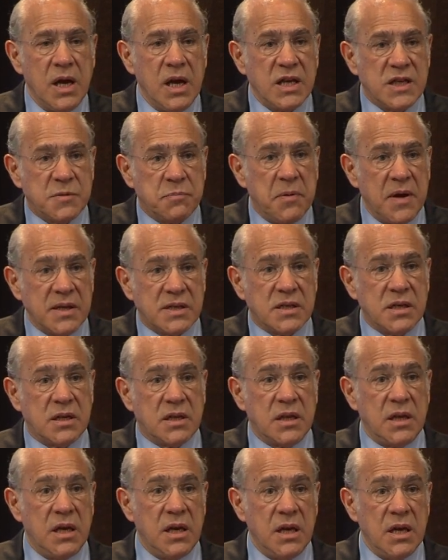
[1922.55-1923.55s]
It's
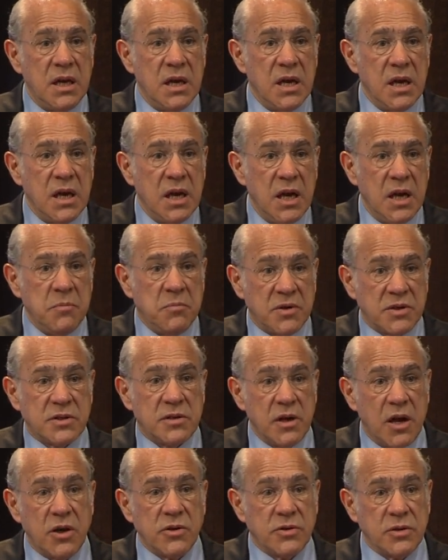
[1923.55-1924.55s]
basically in
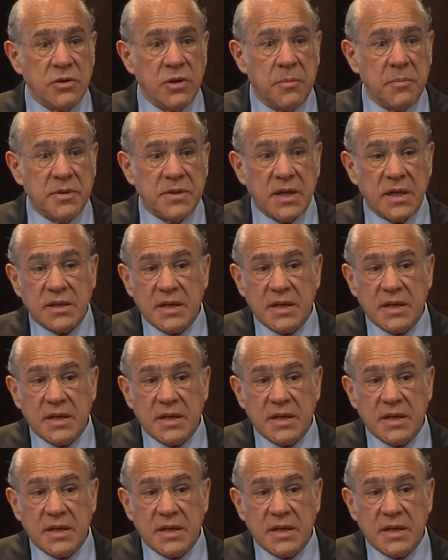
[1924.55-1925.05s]
much larger numbers.